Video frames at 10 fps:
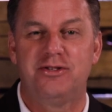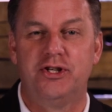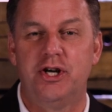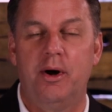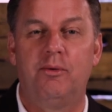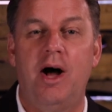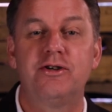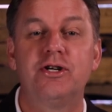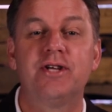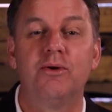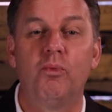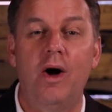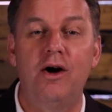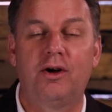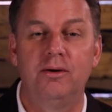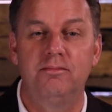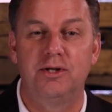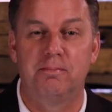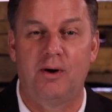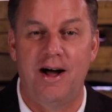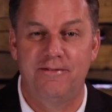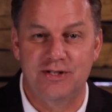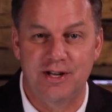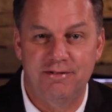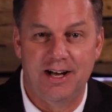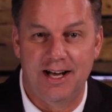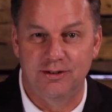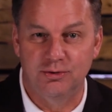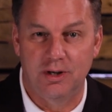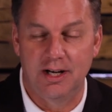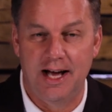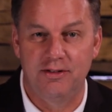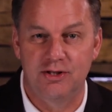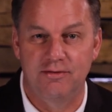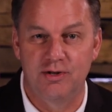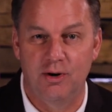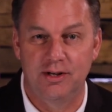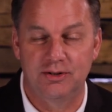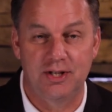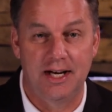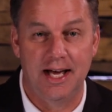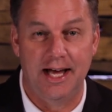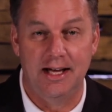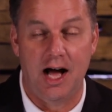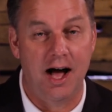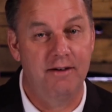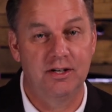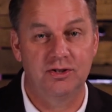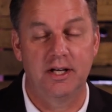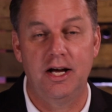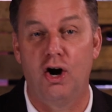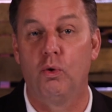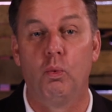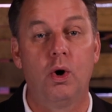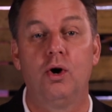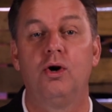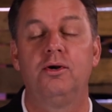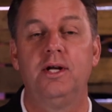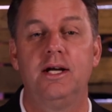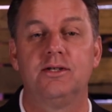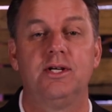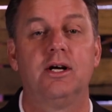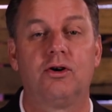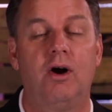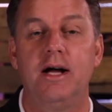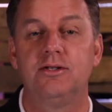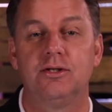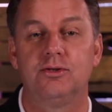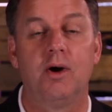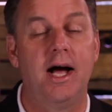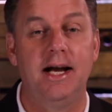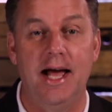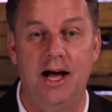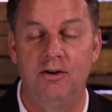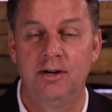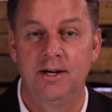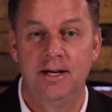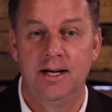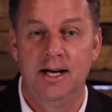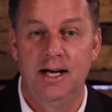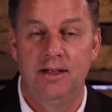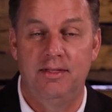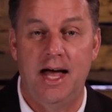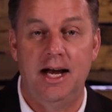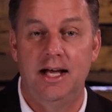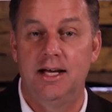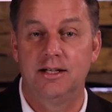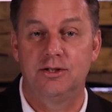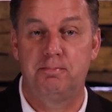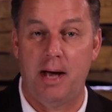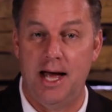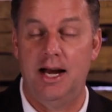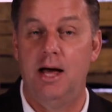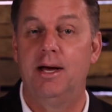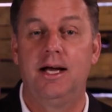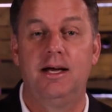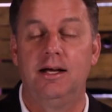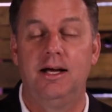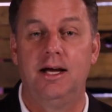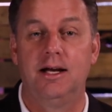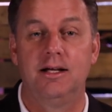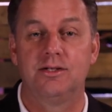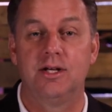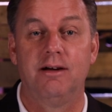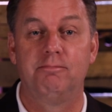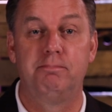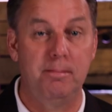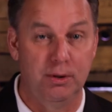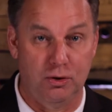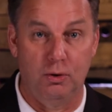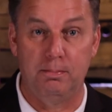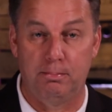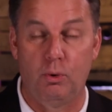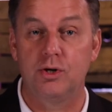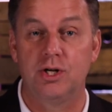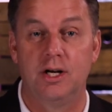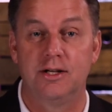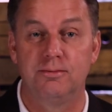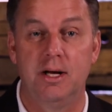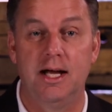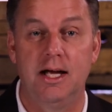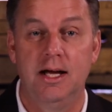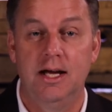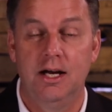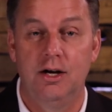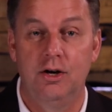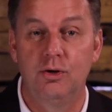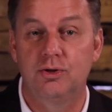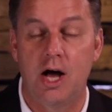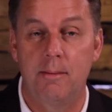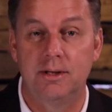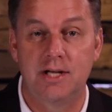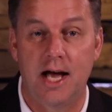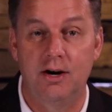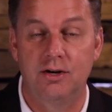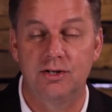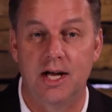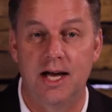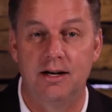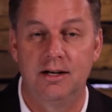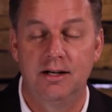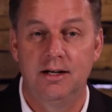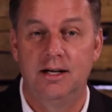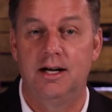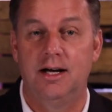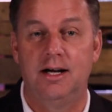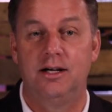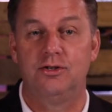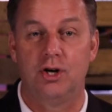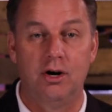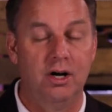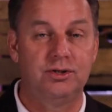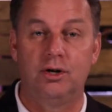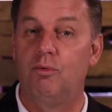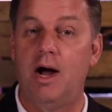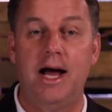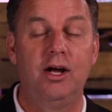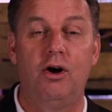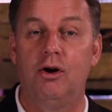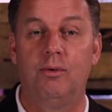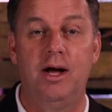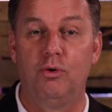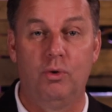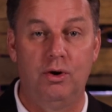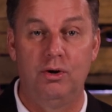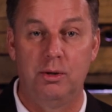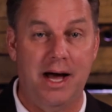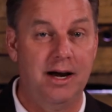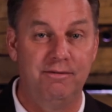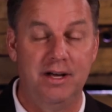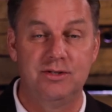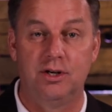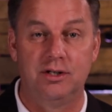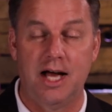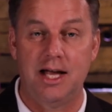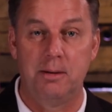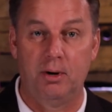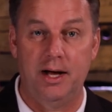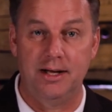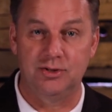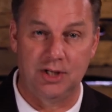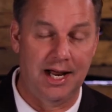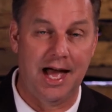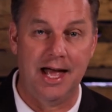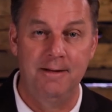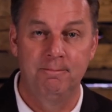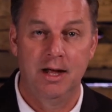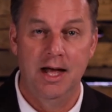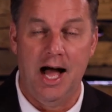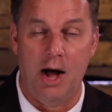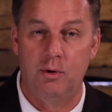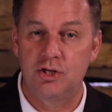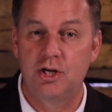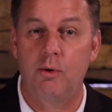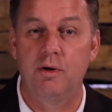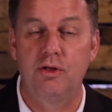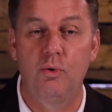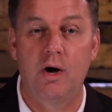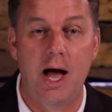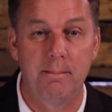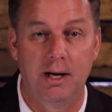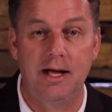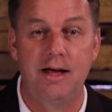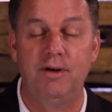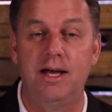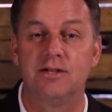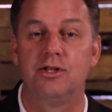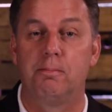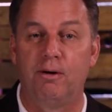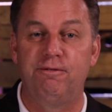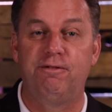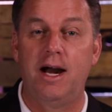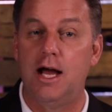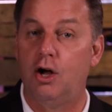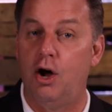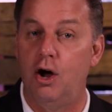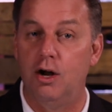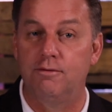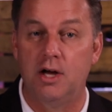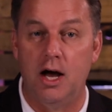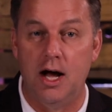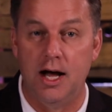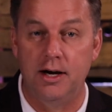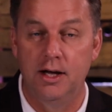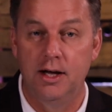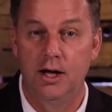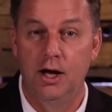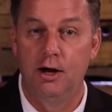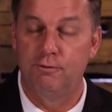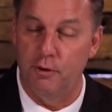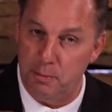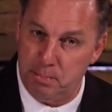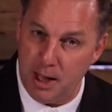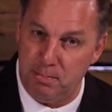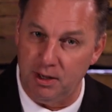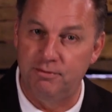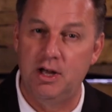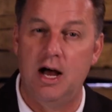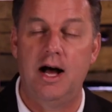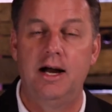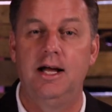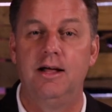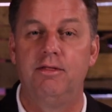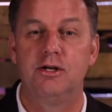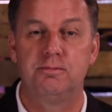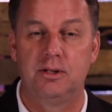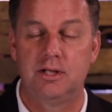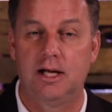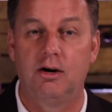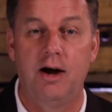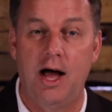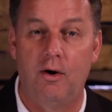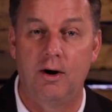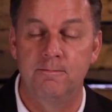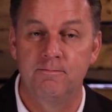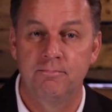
Joey Rogers, and welcome to Prophecy Files. We're glad that you've joined us today. Obviously, our world is in a crisis right now that is pandemic. It is of biblical proportion, as many news commentators and journalists are writing all around the world about events that are taking place. Today, I want to share with you what I believe is the prophetic call of God for the people of God in this particular hour.